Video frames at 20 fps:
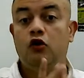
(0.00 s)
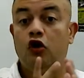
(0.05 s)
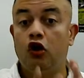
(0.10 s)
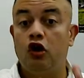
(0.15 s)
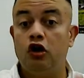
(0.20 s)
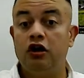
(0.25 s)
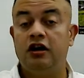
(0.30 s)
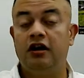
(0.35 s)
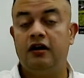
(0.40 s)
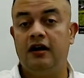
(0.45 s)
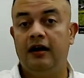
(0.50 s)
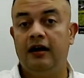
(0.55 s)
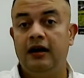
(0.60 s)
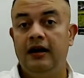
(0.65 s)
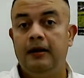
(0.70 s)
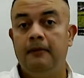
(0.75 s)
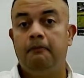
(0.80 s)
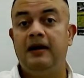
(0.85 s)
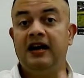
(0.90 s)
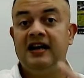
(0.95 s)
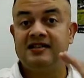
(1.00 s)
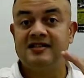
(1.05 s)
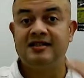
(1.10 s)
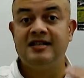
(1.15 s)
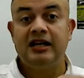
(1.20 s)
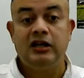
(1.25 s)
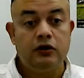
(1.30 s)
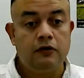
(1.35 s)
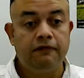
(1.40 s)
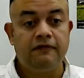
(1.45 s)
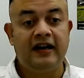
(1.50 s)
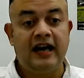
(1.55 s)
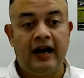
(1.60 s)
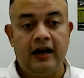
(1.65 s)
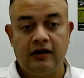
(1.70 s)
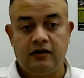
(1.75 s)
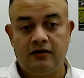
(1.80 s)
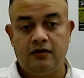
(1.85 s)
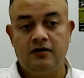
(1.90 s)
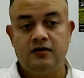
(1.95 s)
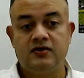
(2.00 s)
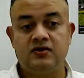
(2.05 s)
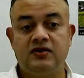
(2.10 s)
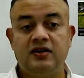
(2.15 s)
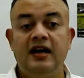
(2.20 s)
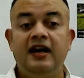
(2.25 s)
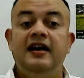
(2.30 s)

coded by a set of characters